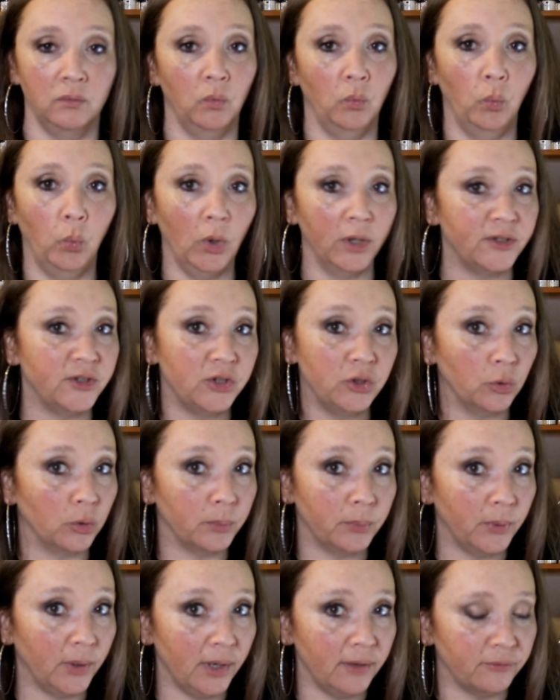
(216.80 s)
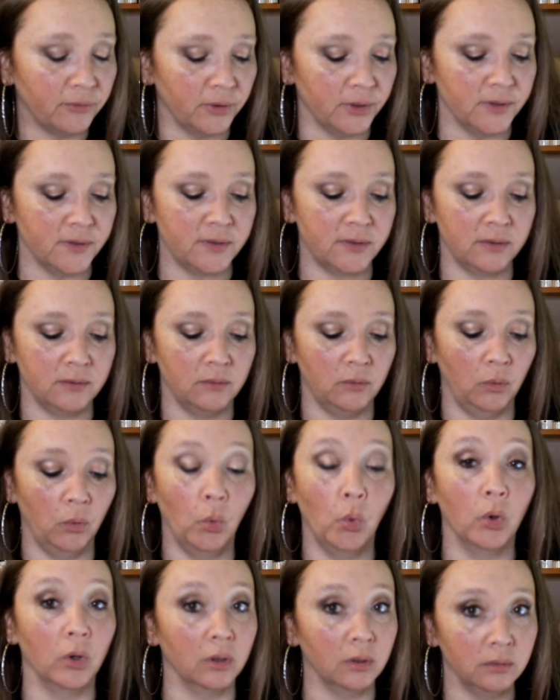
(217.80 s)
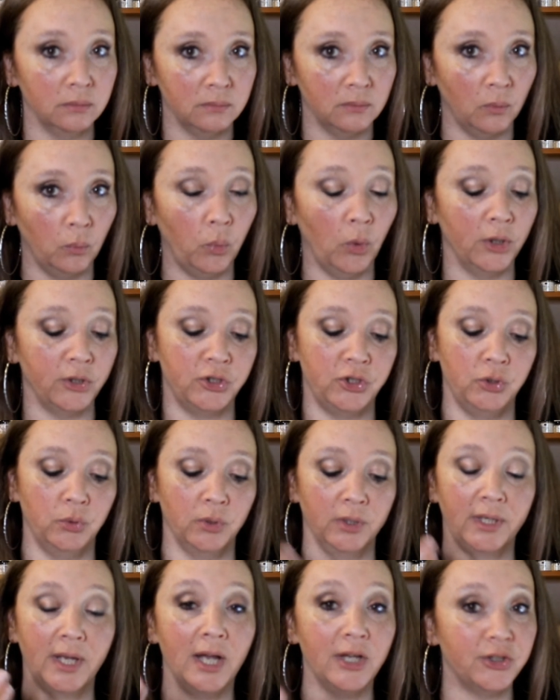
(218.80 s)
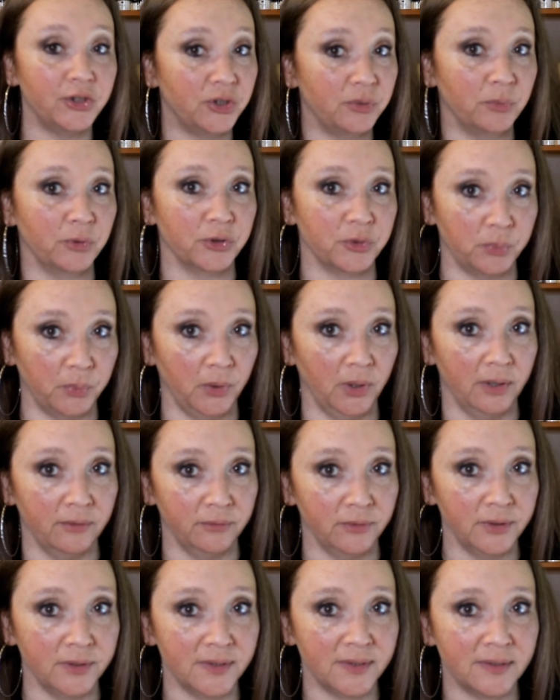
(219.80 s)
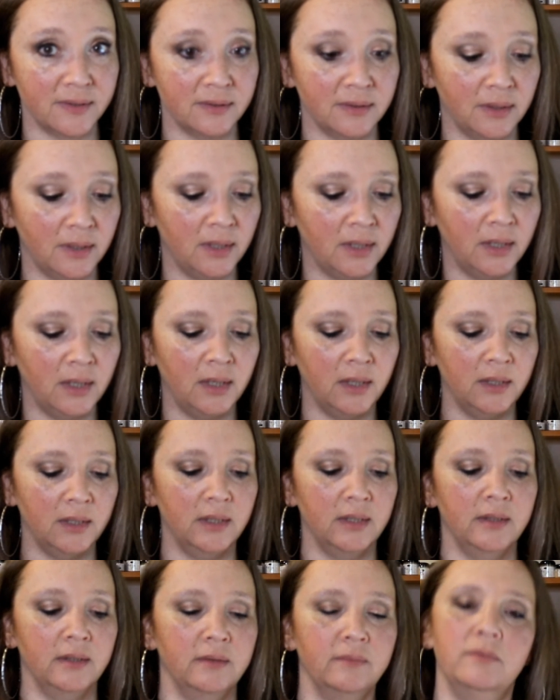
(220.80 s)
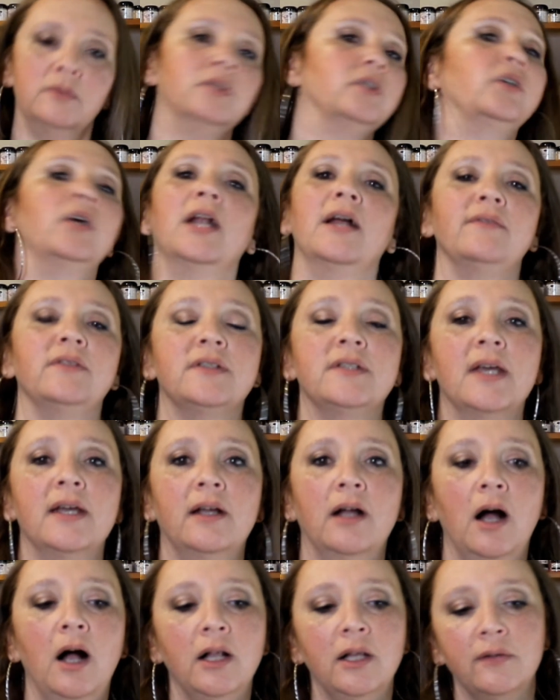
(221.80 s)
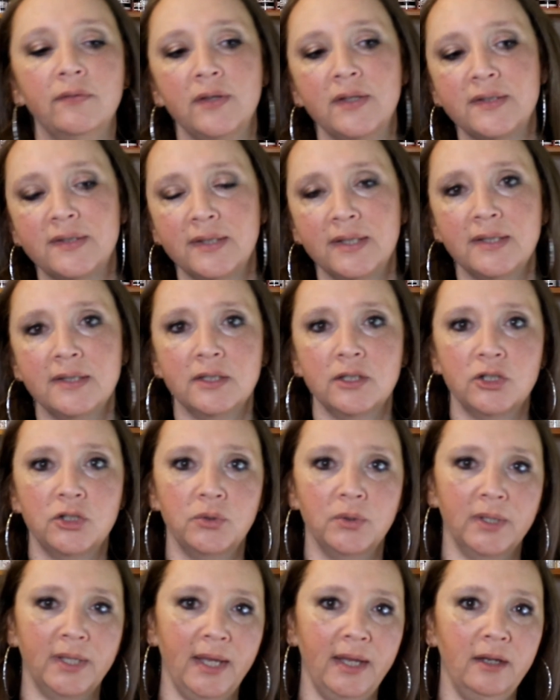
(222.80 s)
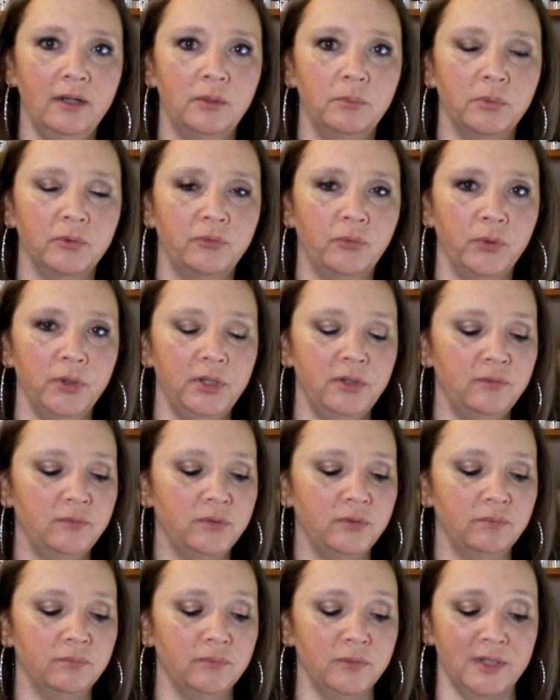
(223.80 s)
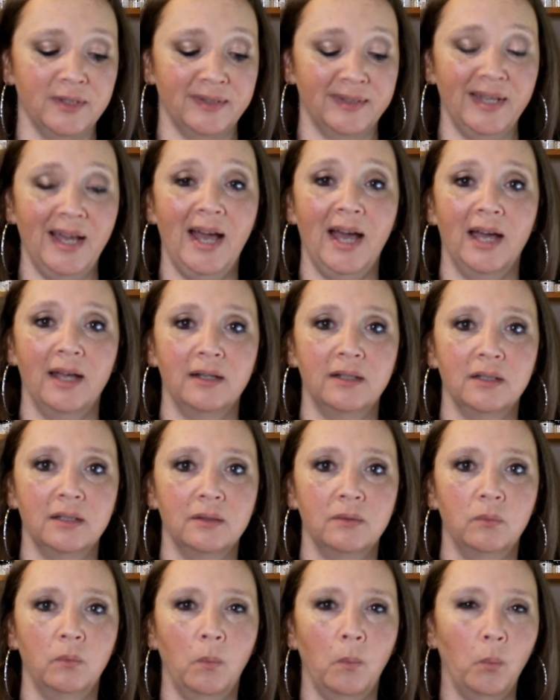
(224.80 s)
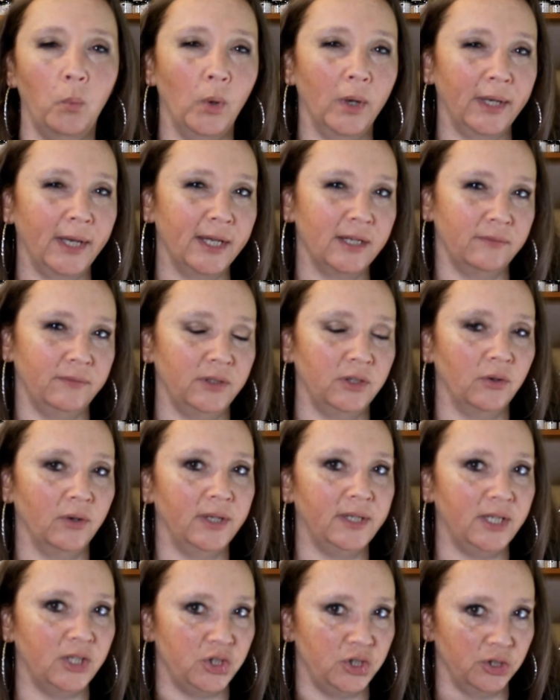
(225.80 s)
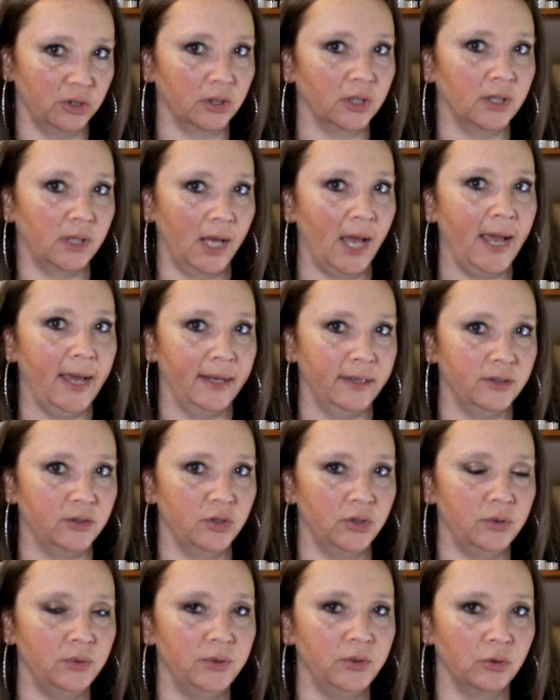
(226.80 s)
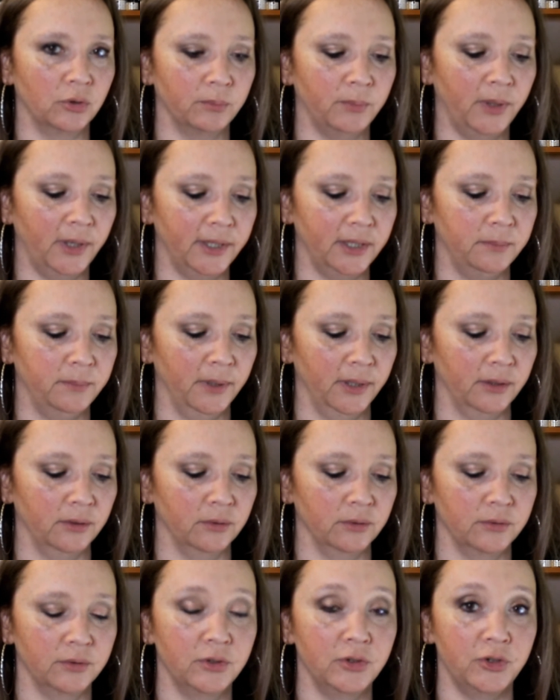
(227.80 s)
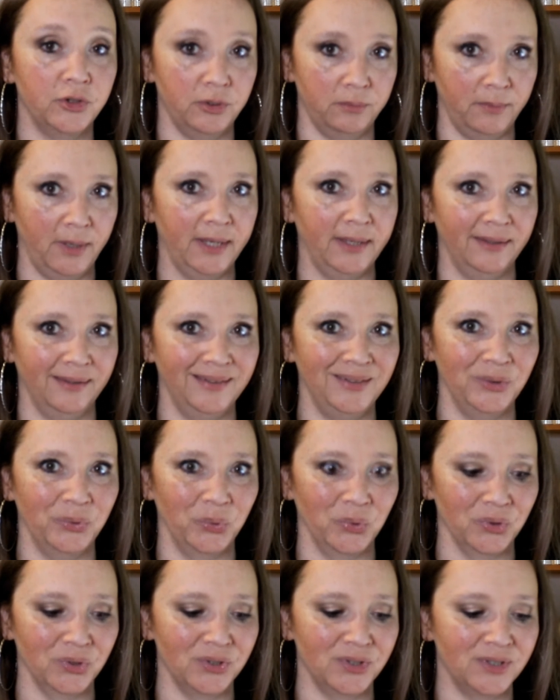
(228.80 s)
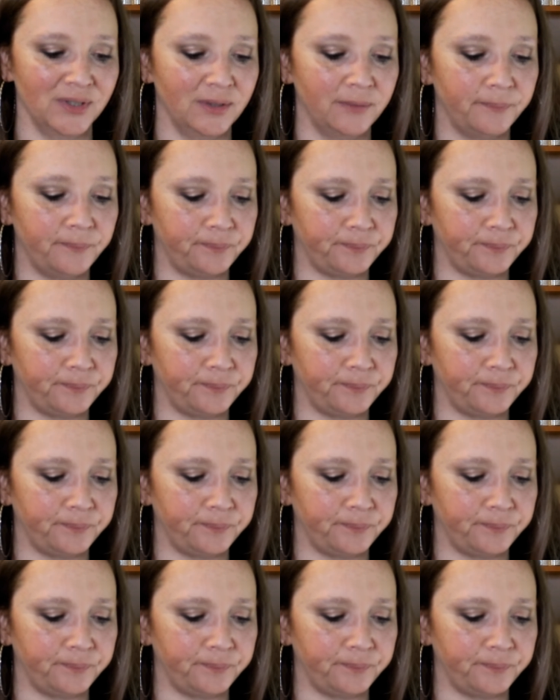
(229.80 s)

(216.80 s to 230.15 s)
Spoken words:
What's your preference? Or what's your customer's preference? You're going to have to take all of these things into account before you decide what kind of ingredients you're going to add to your body butter to make it yours.